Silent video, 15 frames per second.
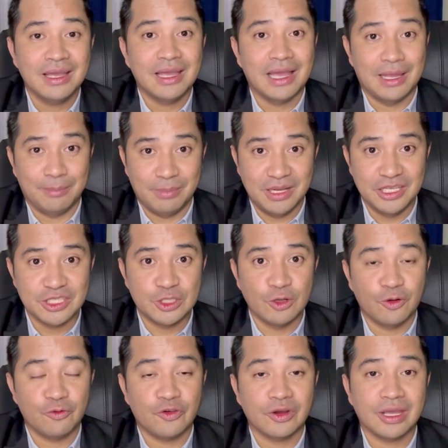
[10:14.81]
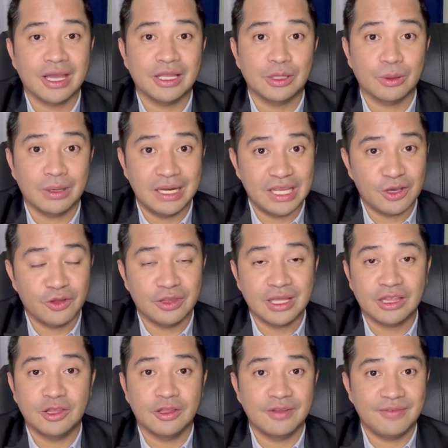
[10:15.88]
And please don't forget to click on
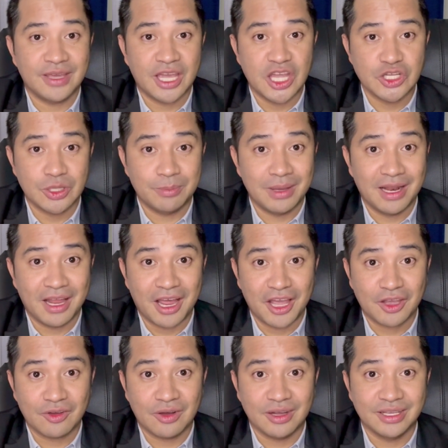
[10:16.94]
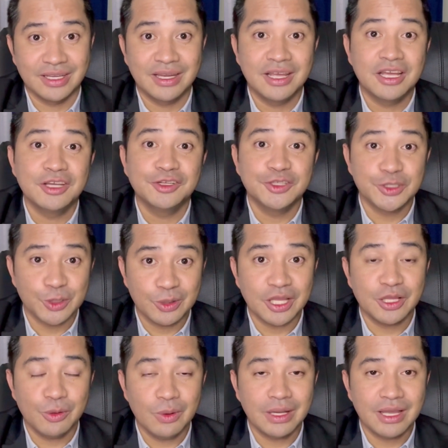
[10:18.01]
that notification bell icon so that
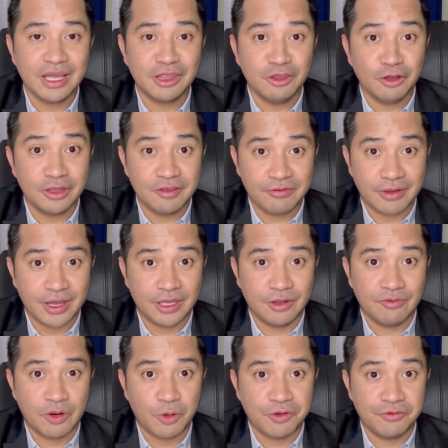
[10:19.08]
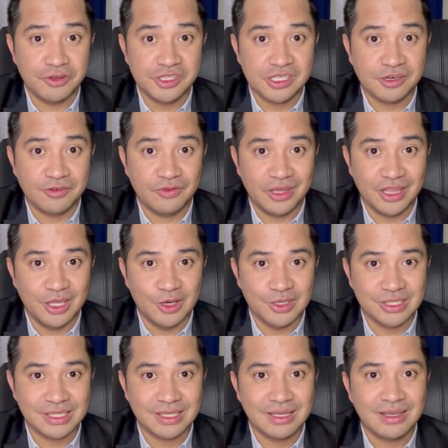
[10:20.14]
you will get notified of our future videos.